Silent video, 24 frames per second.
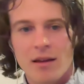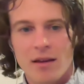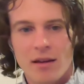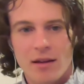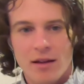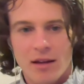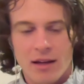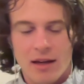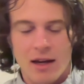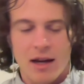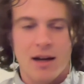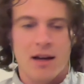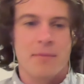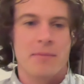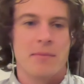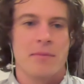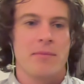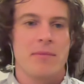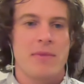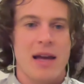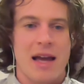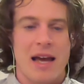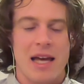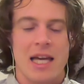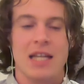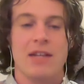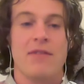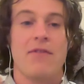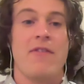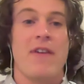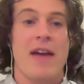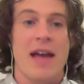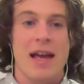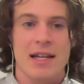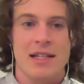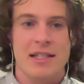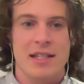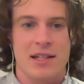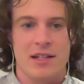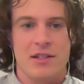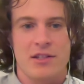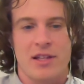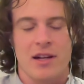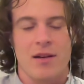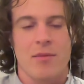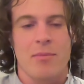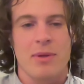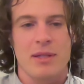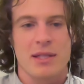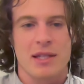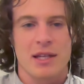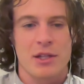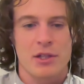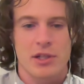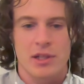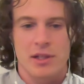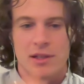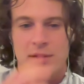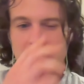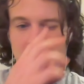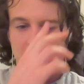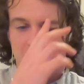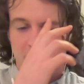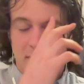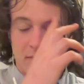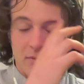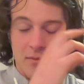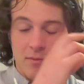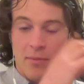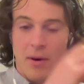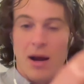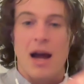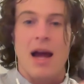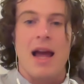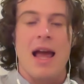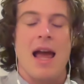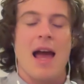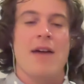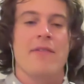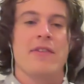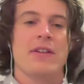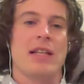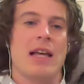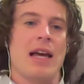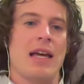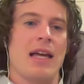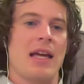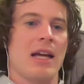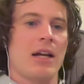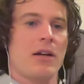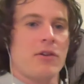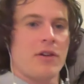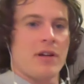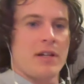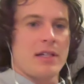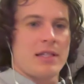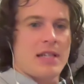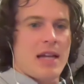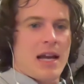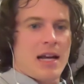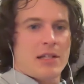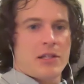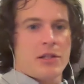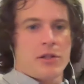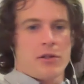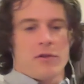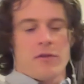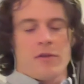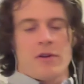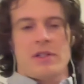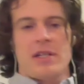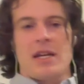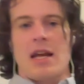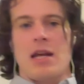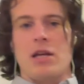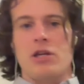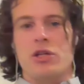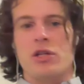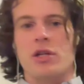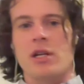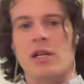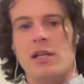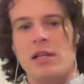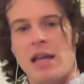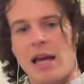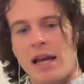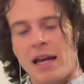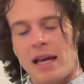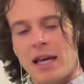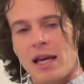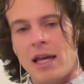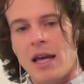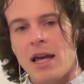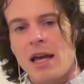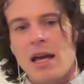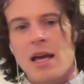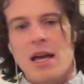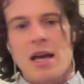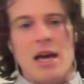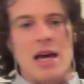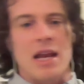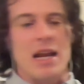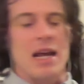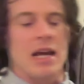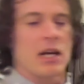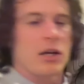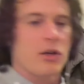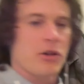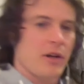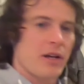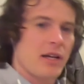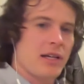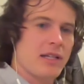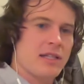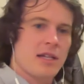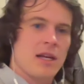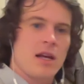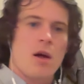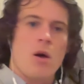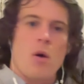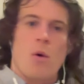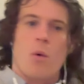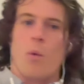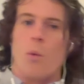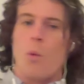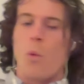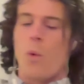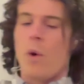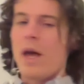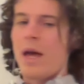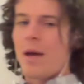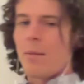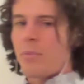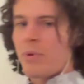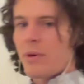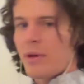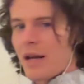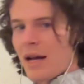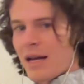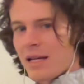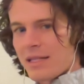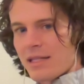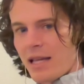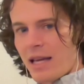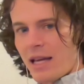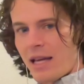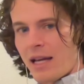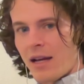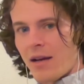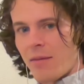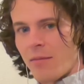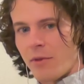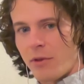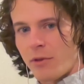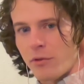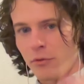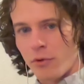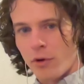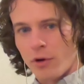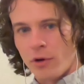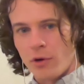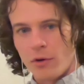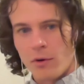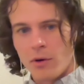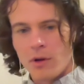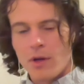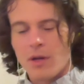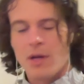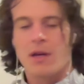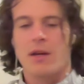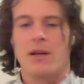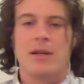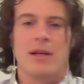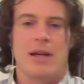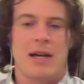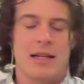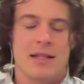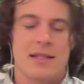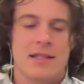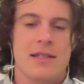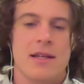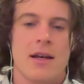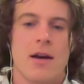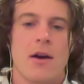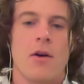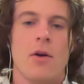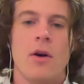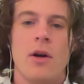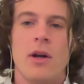advantage their position by having that increased external rotation, and they get an increased whip as they come through. And so